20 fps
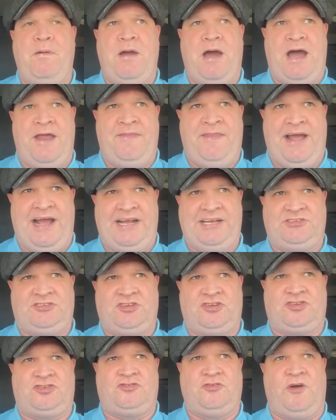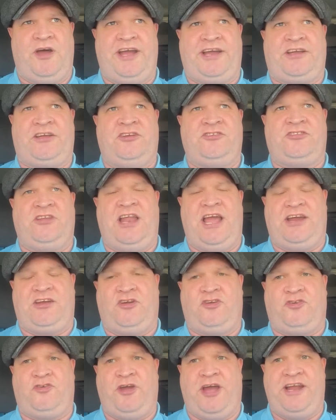And that is the strikers' lack
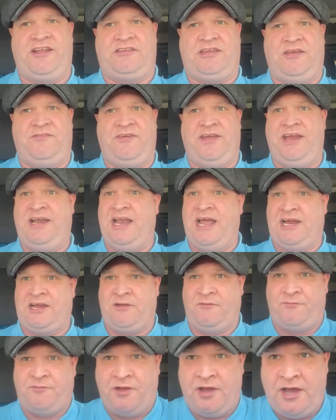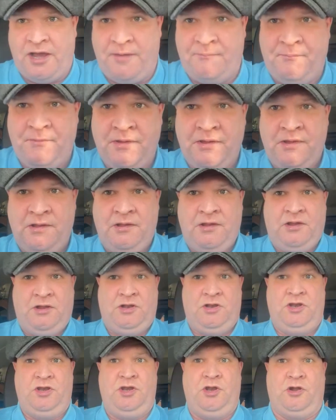of creativity, lack of, um,
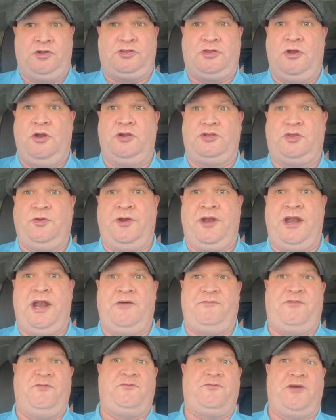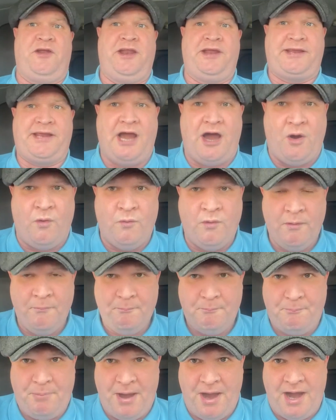you know, they're not doing enough in front of goal.
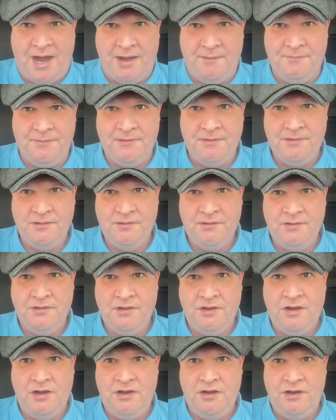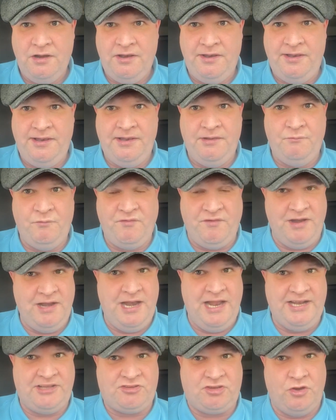But we've only
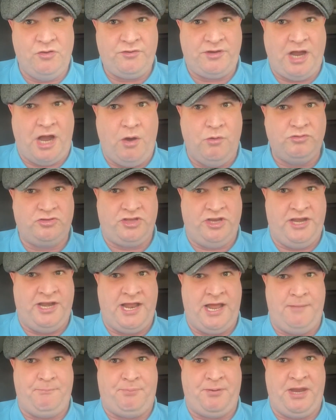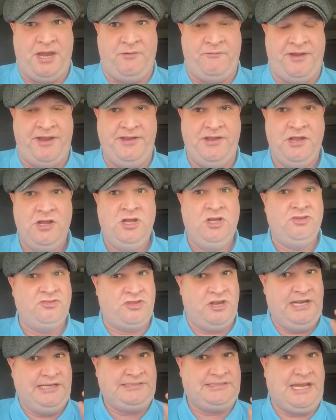let two goals in in that period.
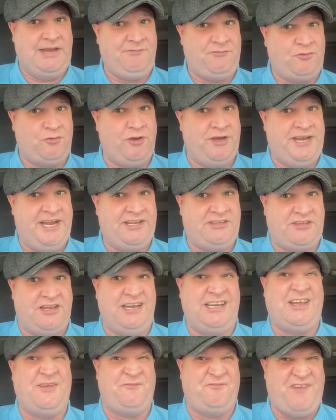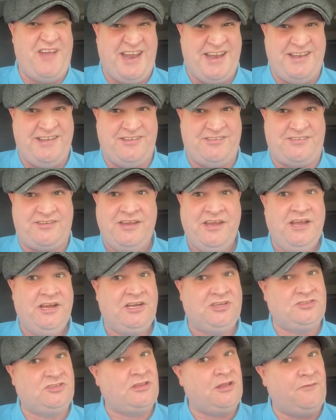So let's give credit to the defence,
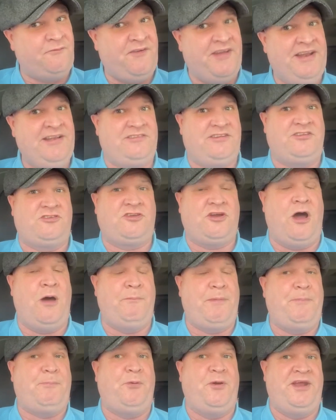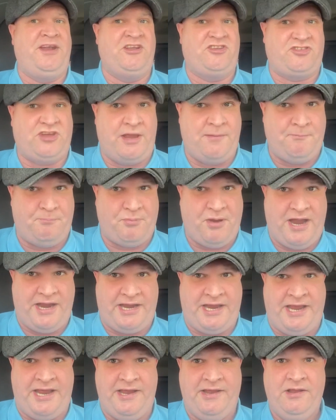because the defence can't be put in the same
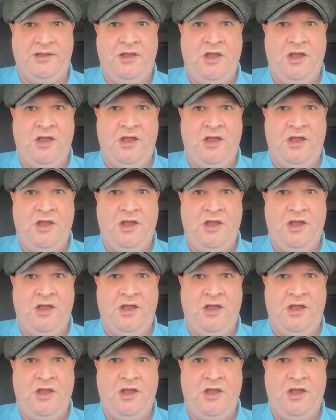bracket